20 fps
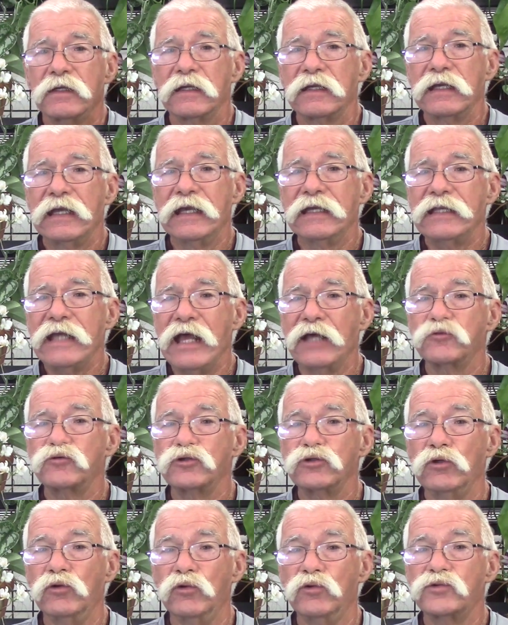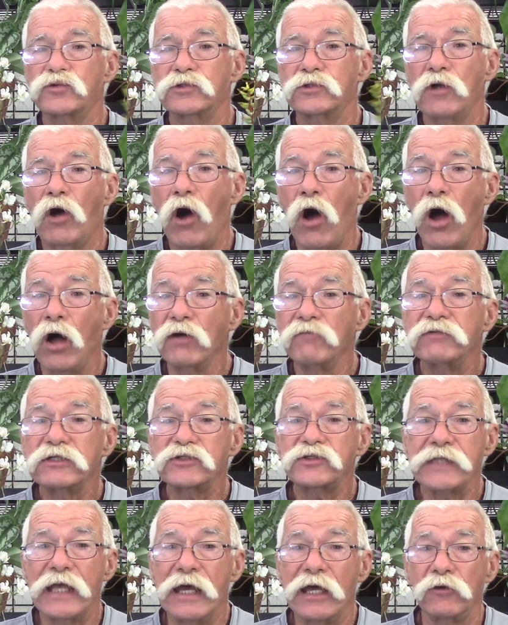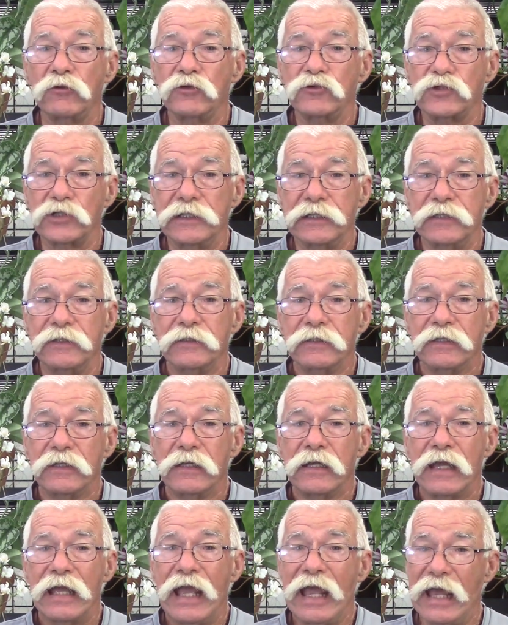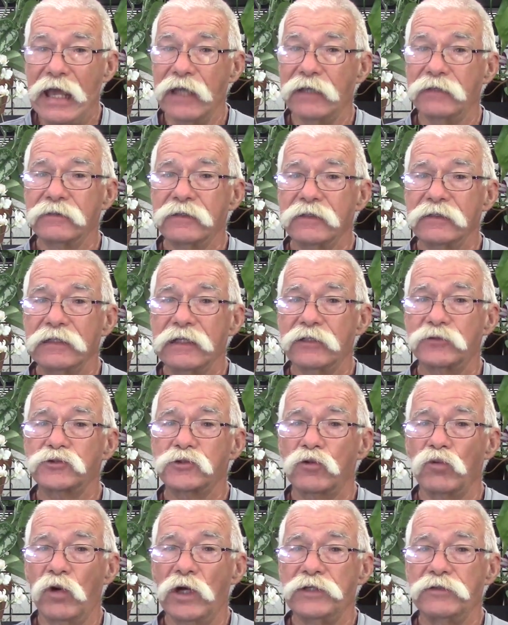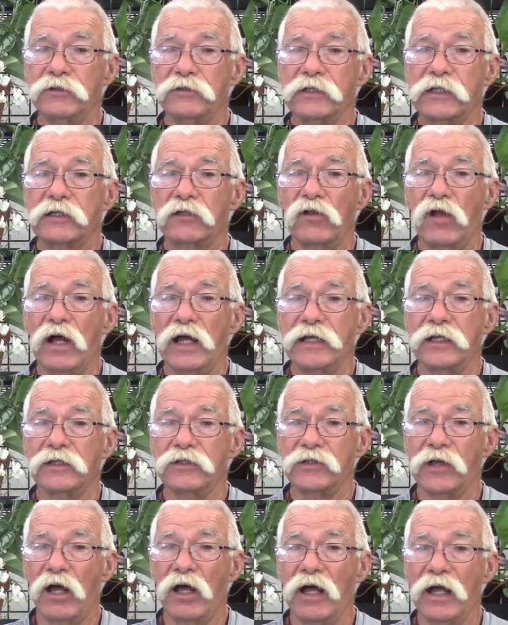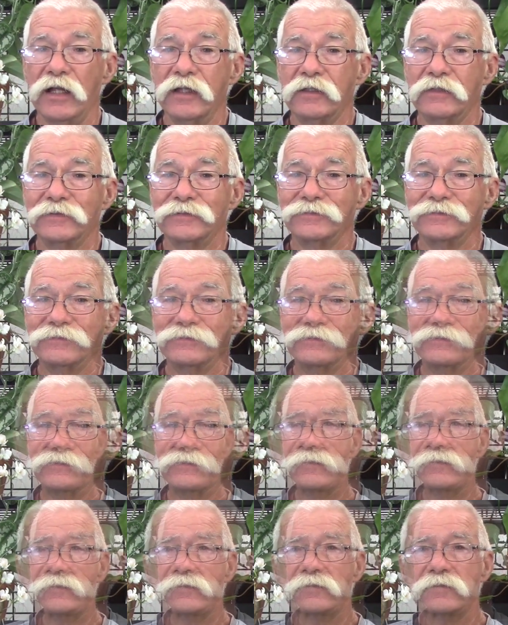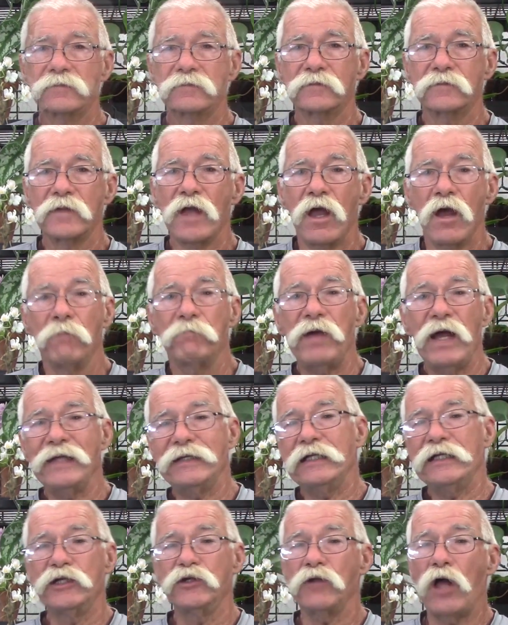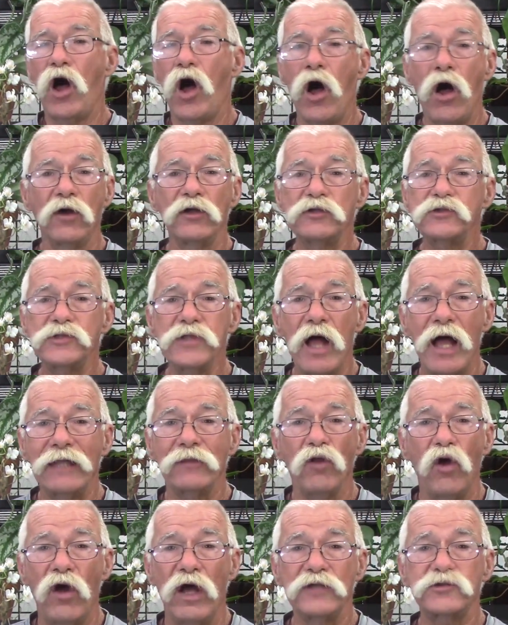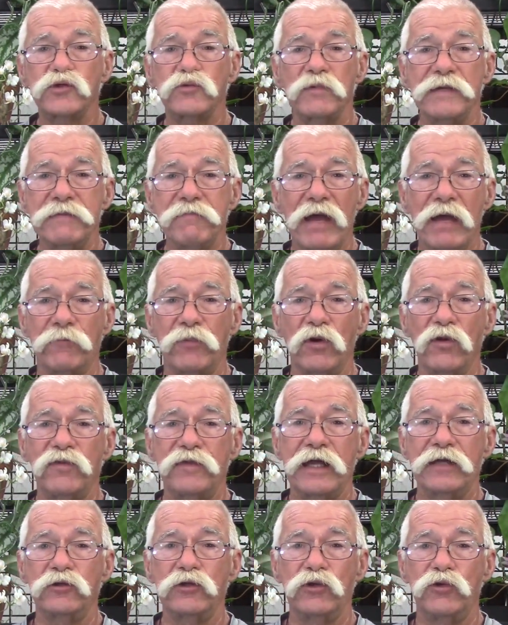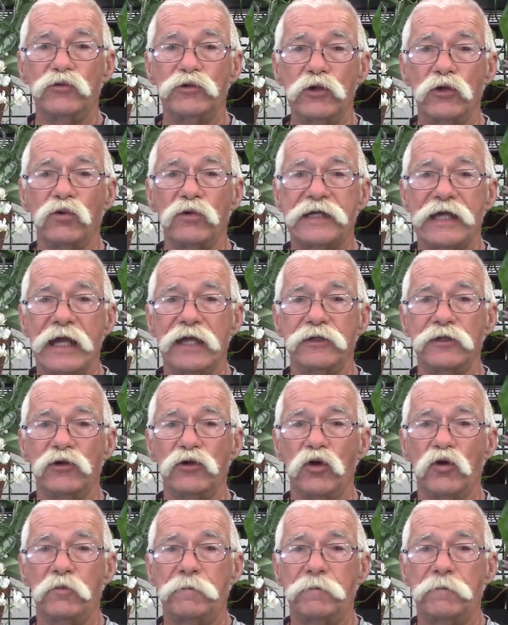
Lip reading: it has used all of its energy and it's going to decline and die. But all is not lost. Remember that you do get new